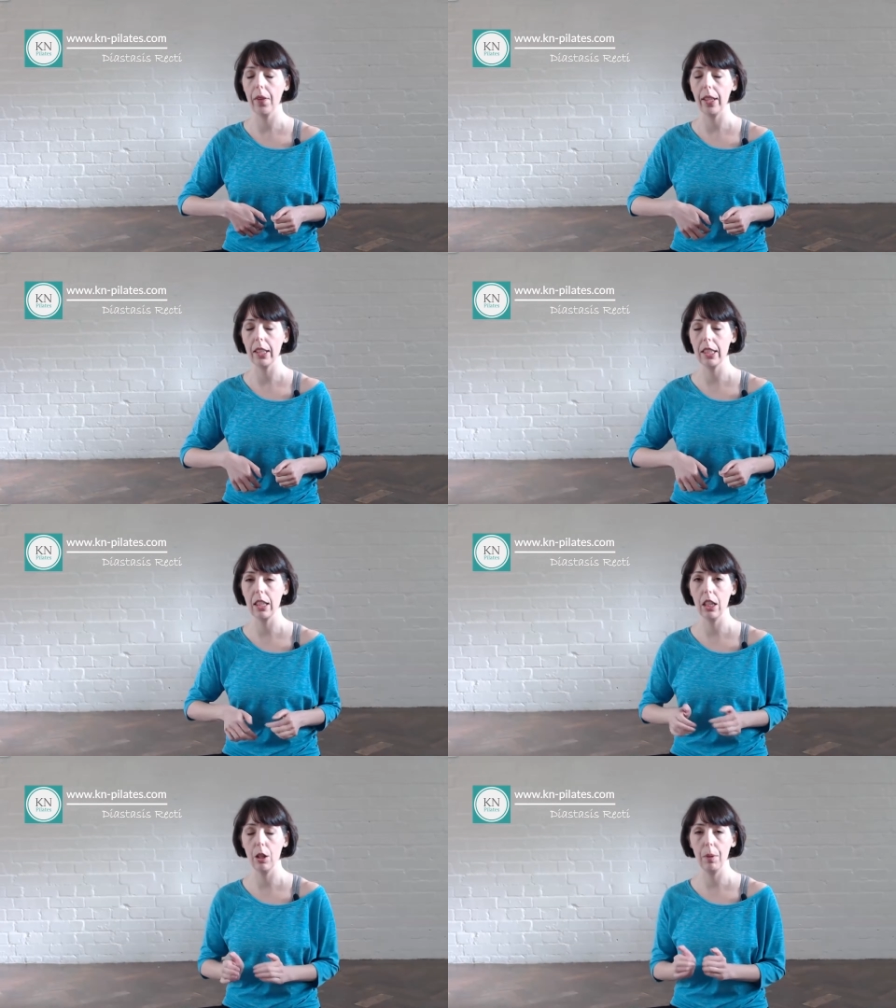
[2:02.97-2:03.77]
that it's a
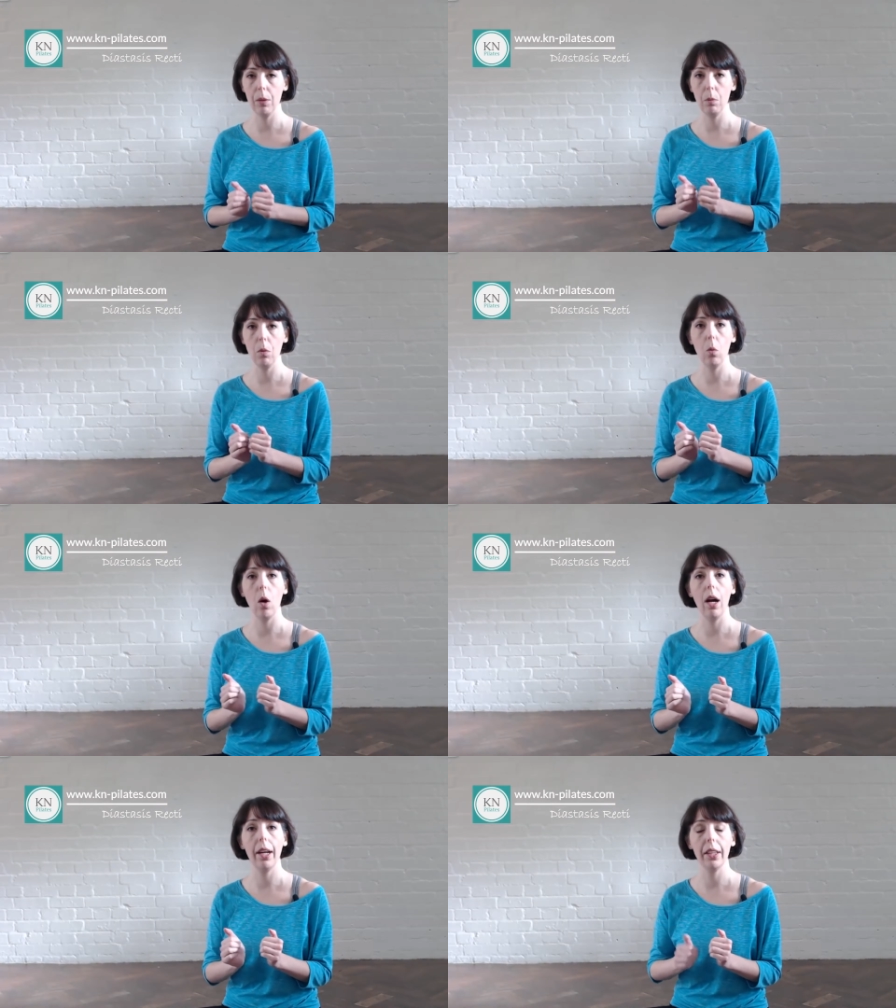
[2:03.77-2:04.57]
little bit
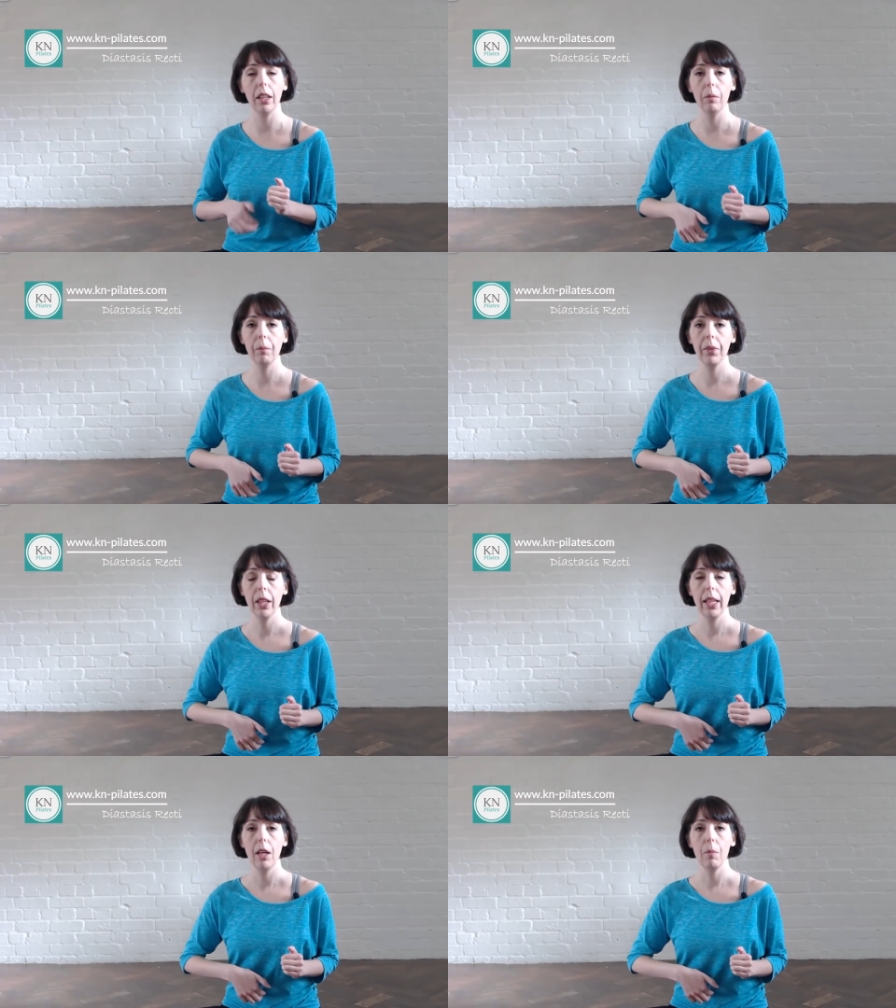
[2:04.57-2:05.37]
wider
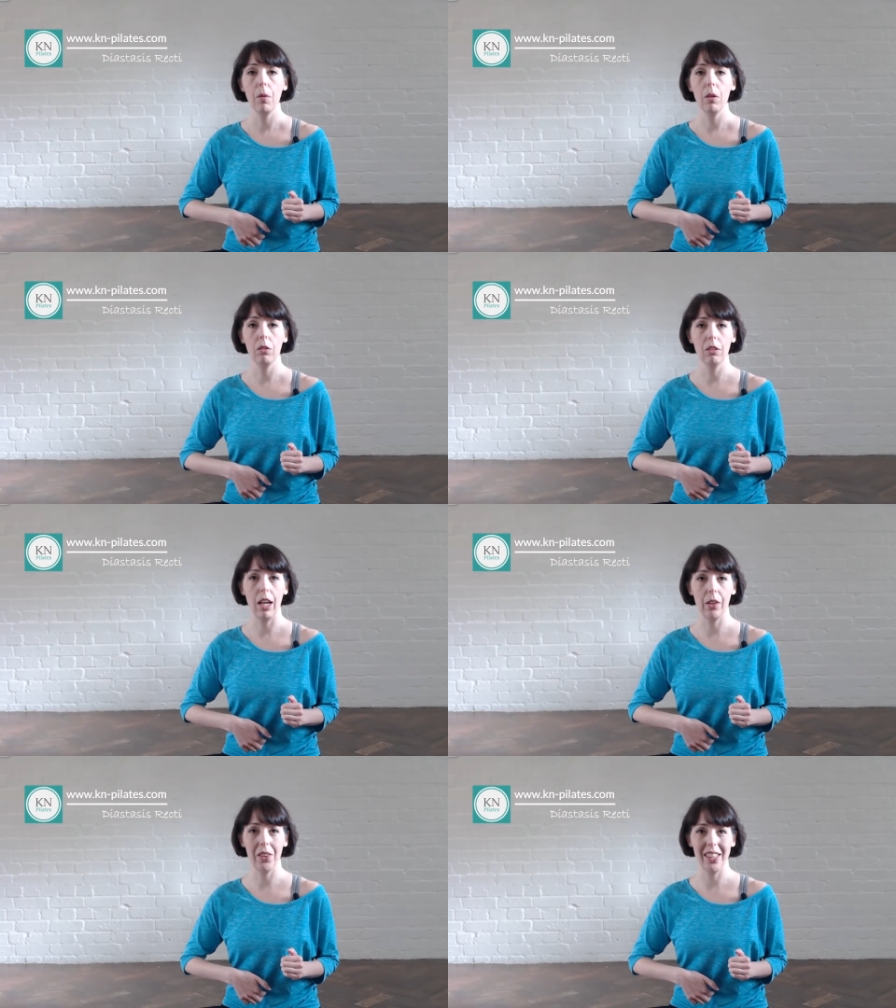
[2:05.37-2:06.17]

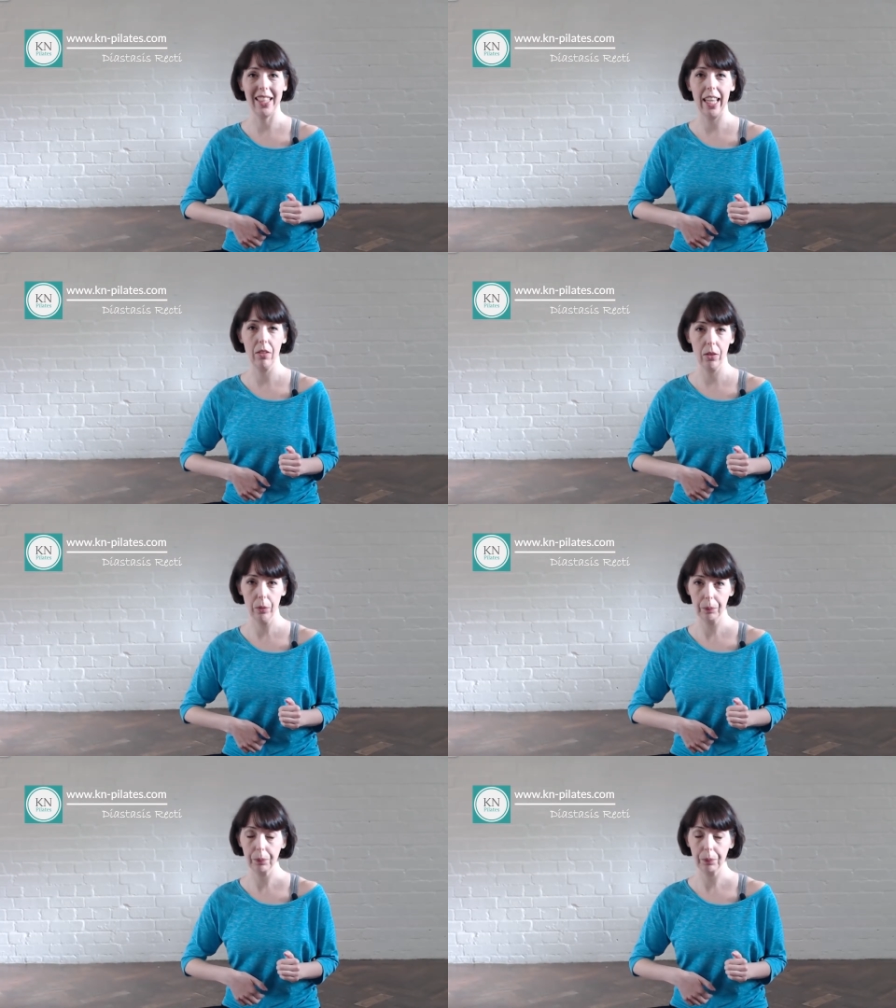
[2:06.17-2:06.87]
around the navel.